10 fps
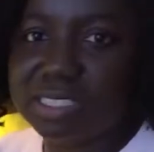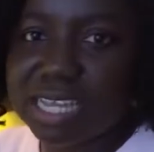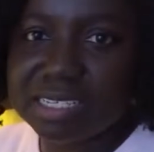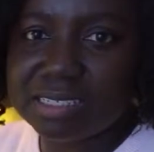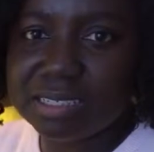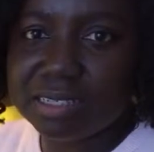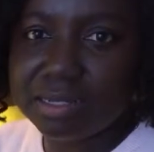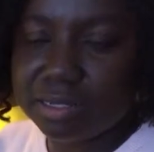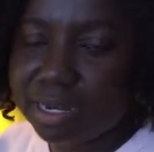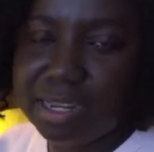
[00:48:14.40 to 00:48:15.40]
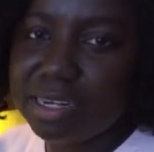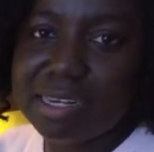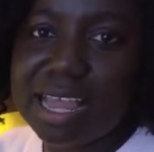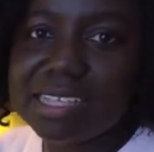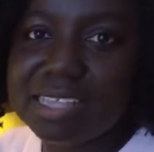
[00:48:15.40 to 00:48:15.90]
just
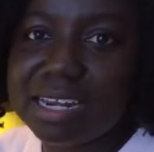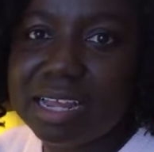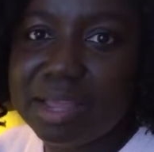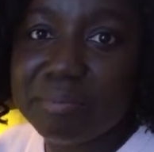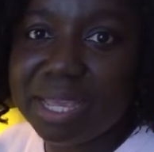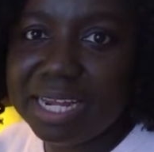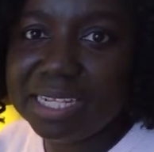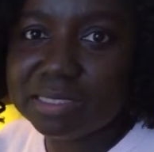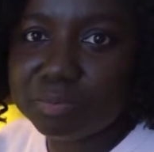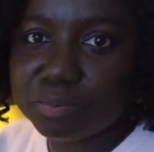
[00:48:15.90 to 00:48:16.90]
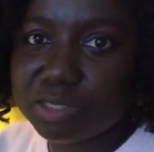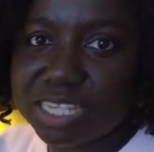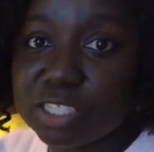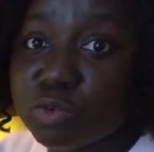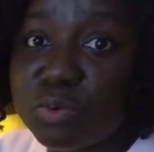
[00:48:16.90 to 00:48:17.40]
in less than a minute,
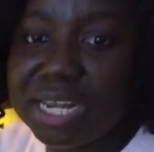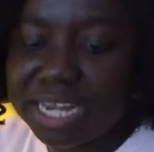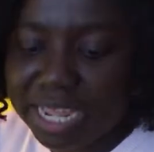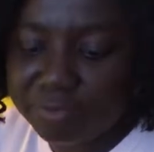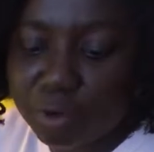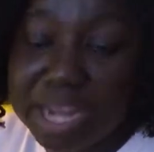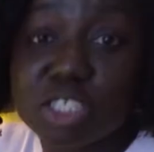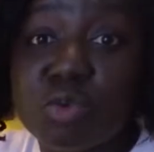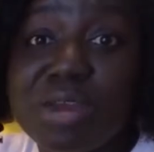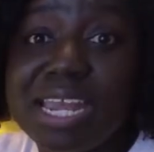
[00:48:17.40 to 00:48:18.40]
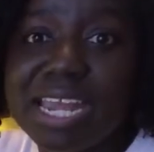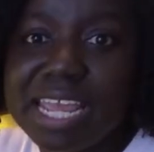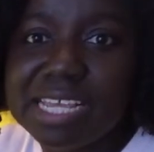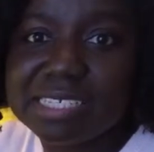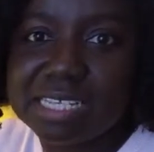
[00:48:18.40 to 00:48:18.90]
just to release, for it to
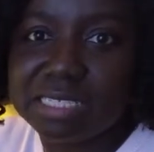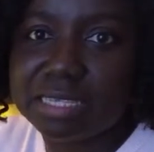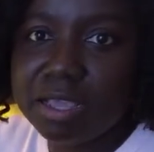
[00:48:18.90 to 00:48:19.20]
release its